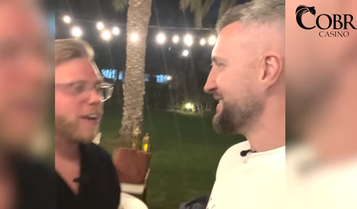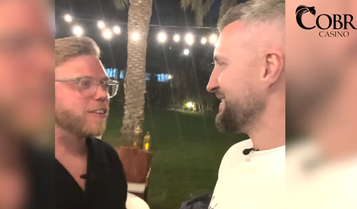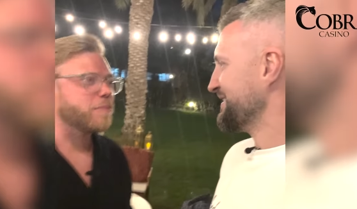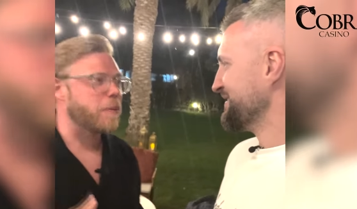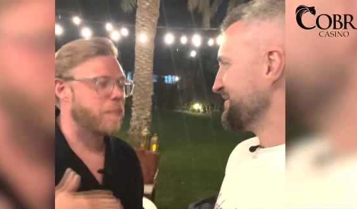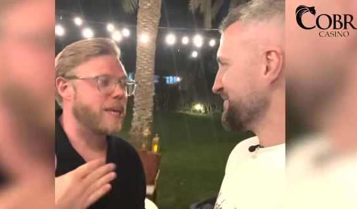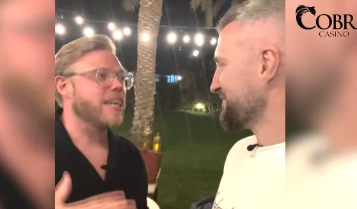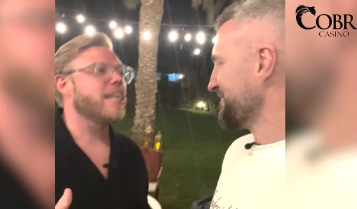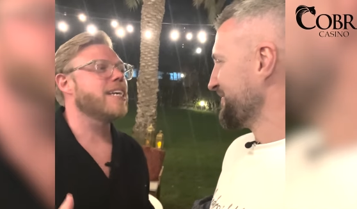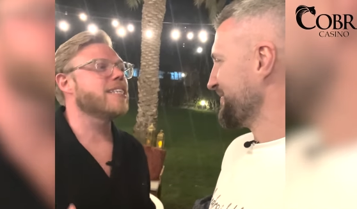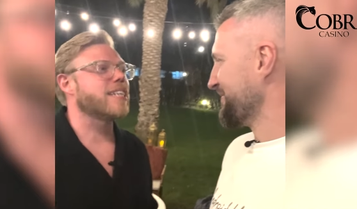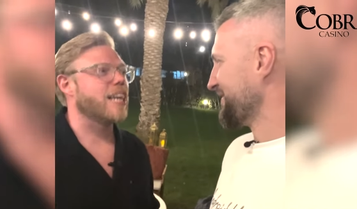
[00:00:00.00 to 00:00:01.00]
Speaker 1: I'd be beaten
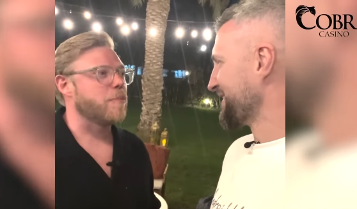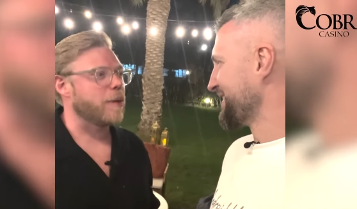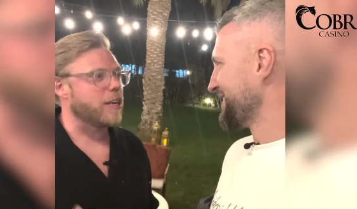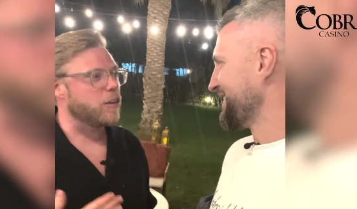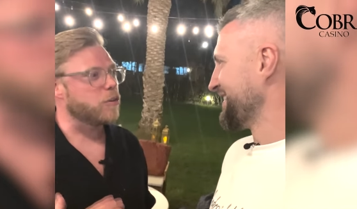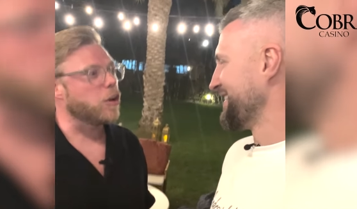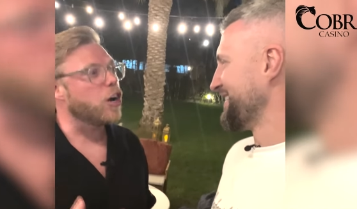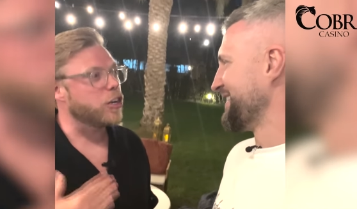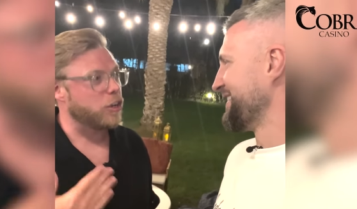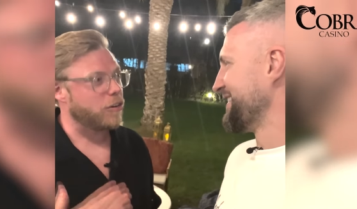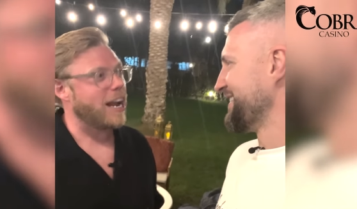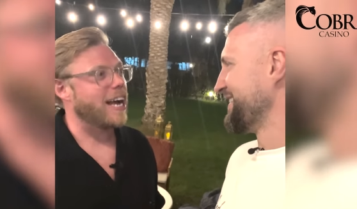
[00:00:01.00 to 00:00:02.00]
easily, but you'd
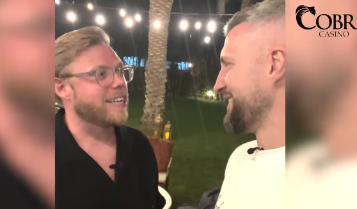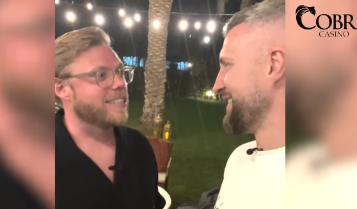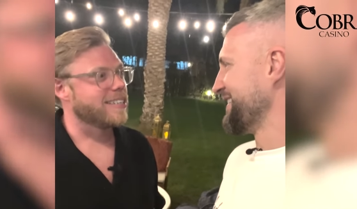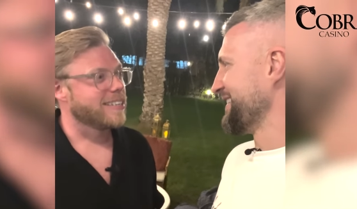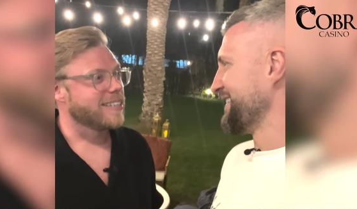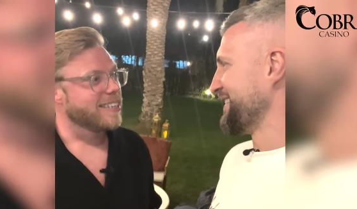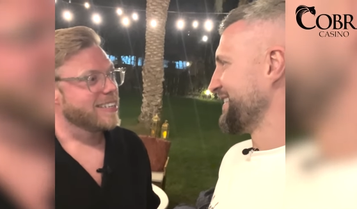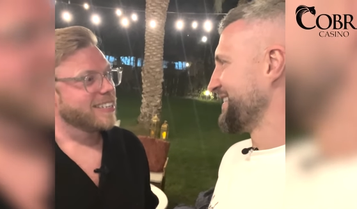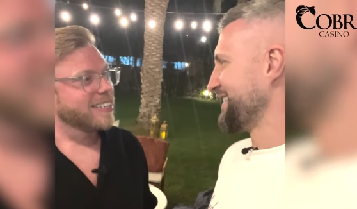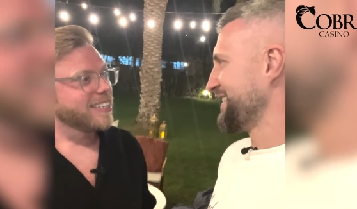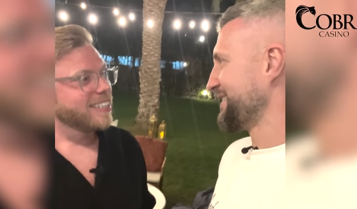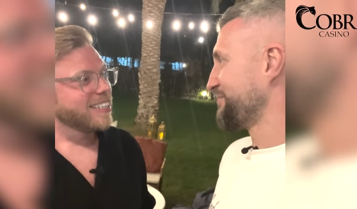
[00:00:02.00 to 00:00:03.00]
hurt your hand.
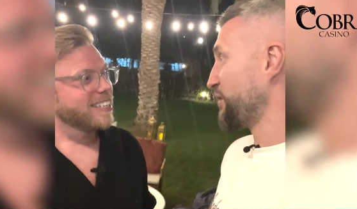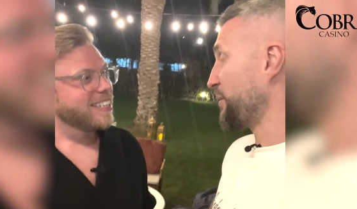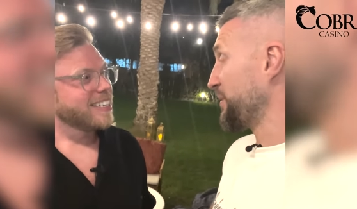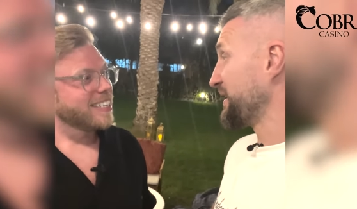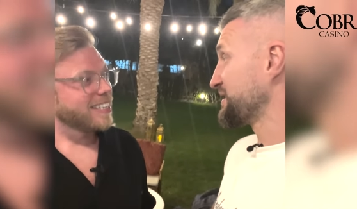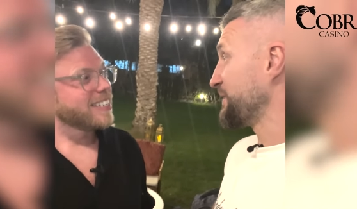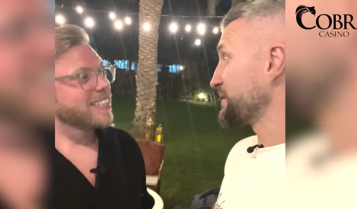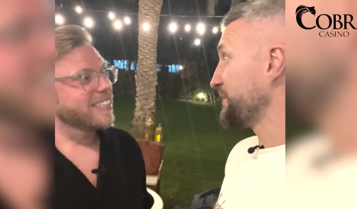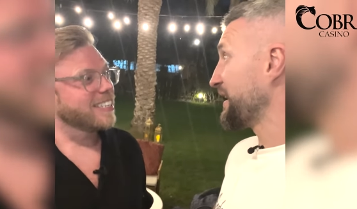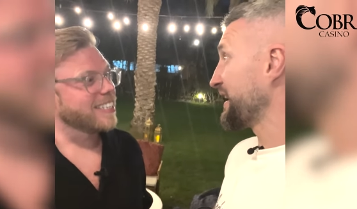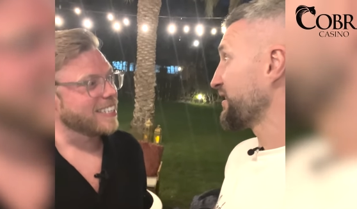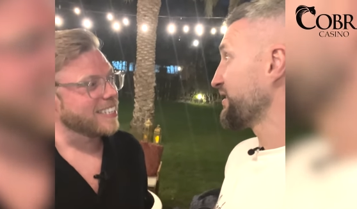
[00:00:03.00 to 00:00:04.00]
Speaker 2: probably smashed
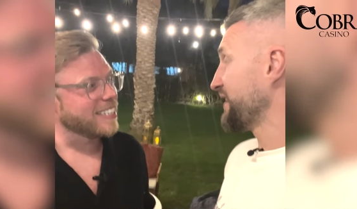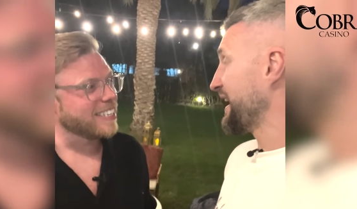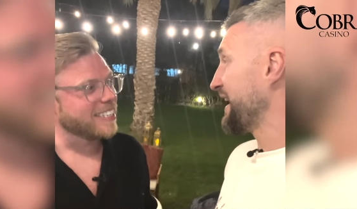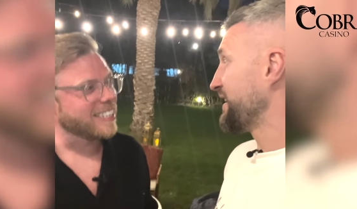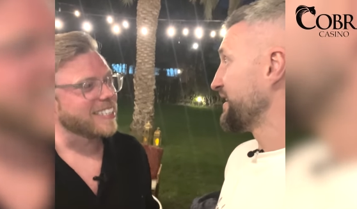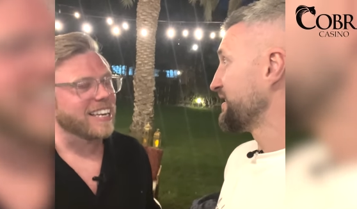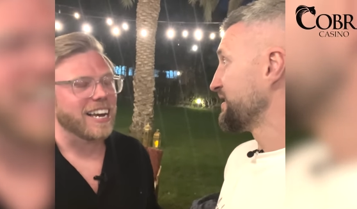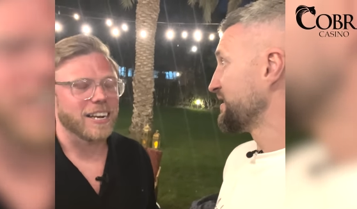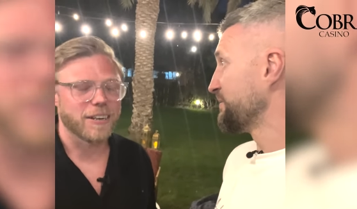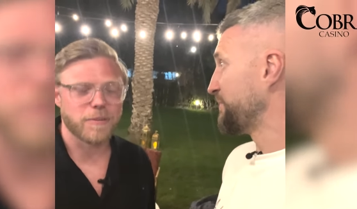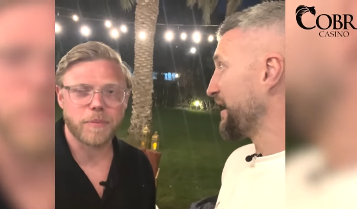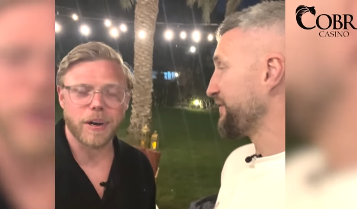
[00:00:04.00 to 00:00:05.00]
my hand on your head.
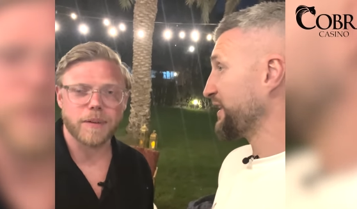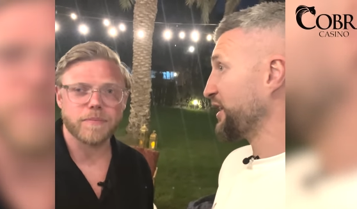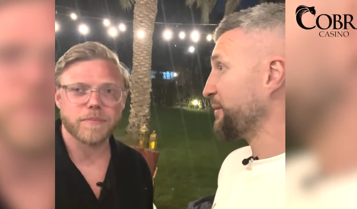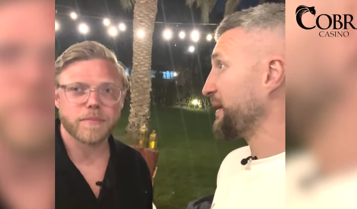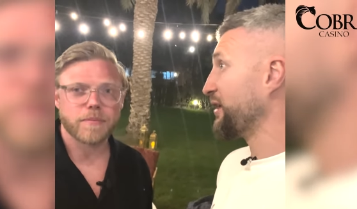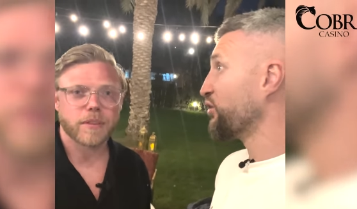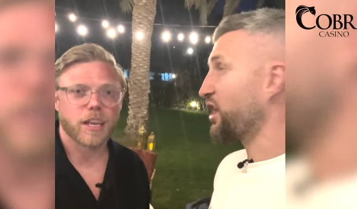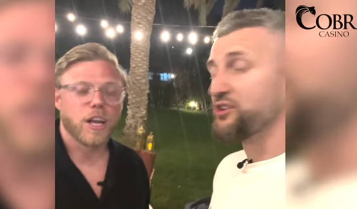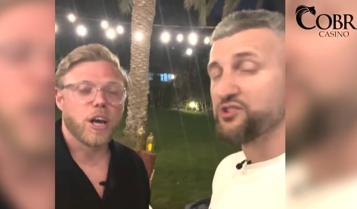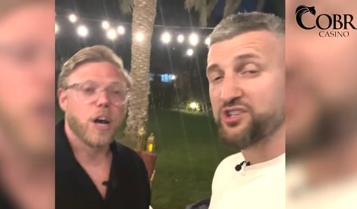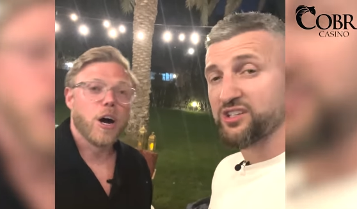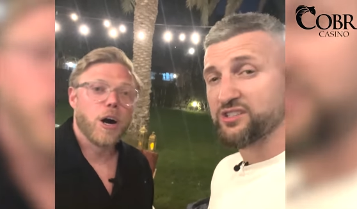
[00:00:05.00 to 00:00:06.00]
Yeah.
Speaker 1: But I think you'd be
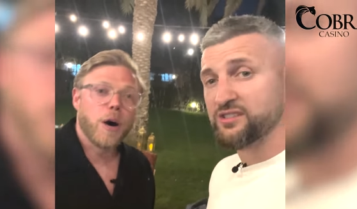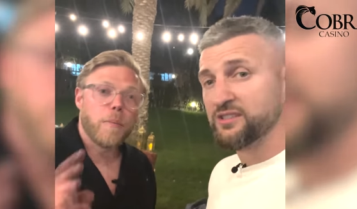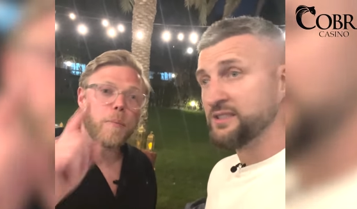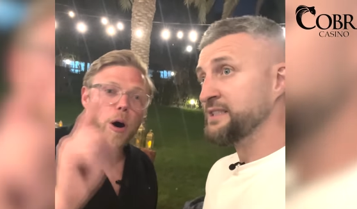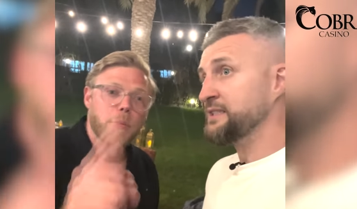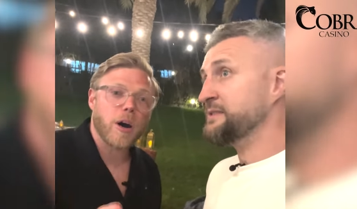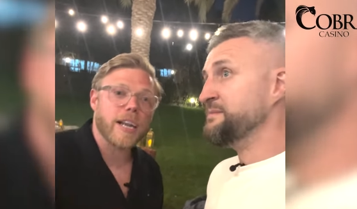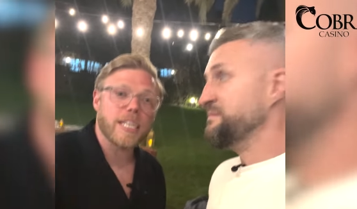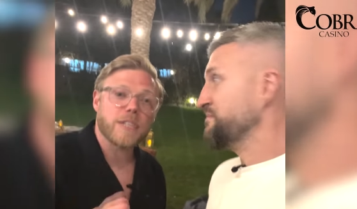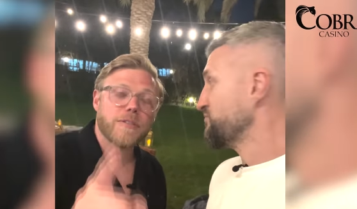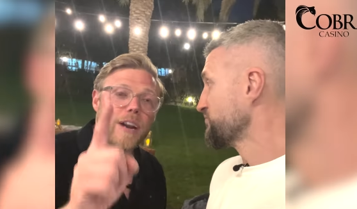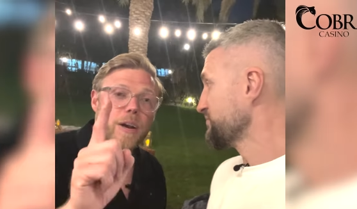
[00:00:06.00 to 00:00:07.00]
unconscious. Bottom line
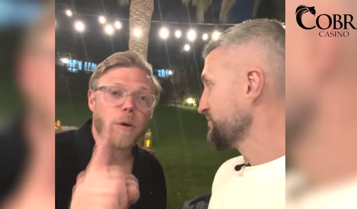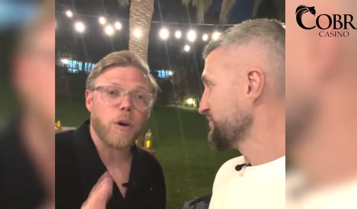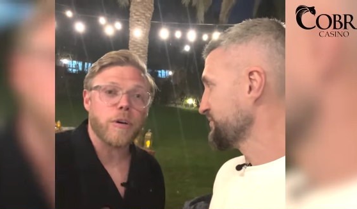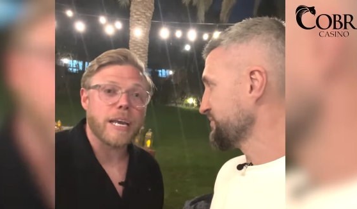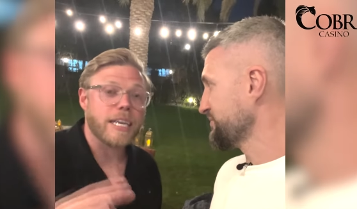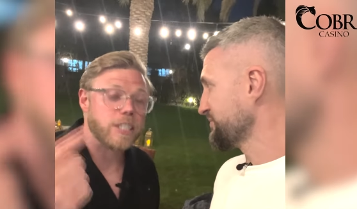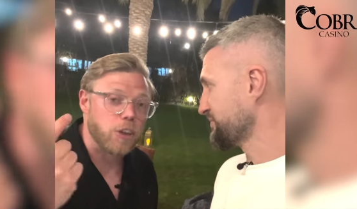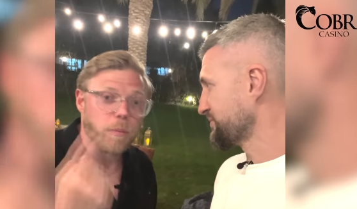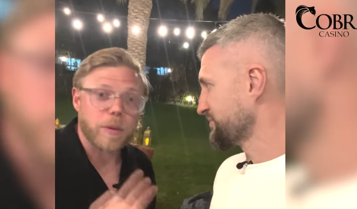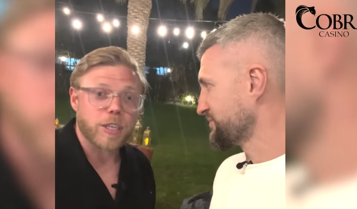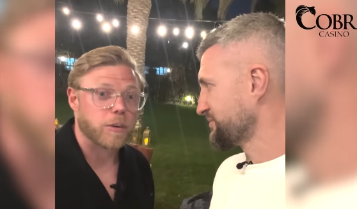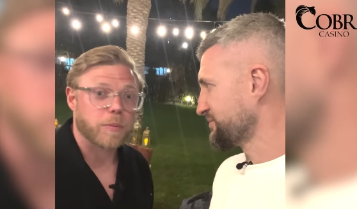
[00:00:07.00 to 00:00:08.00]
is, Frank Warren, he's not
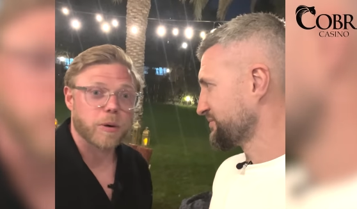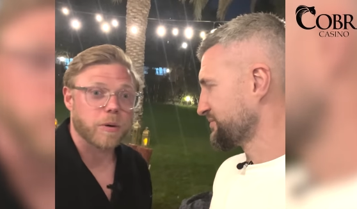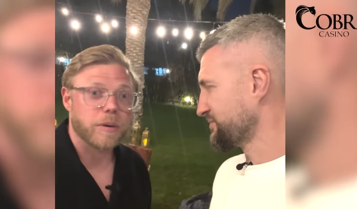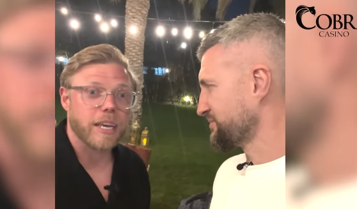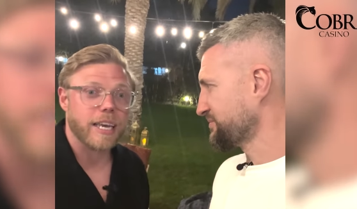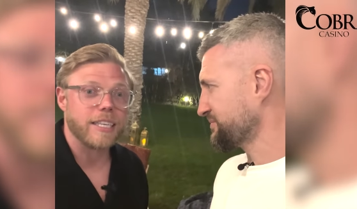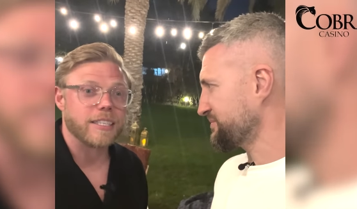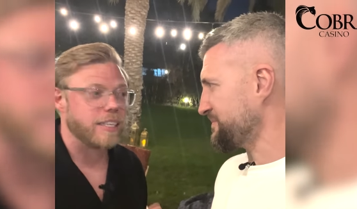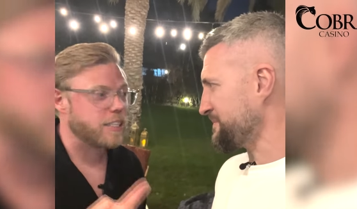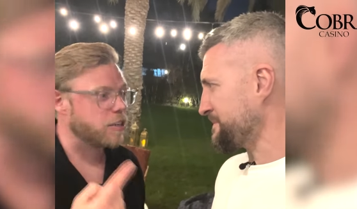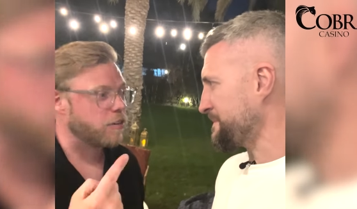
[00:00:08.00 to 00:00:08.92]
miserable. He's a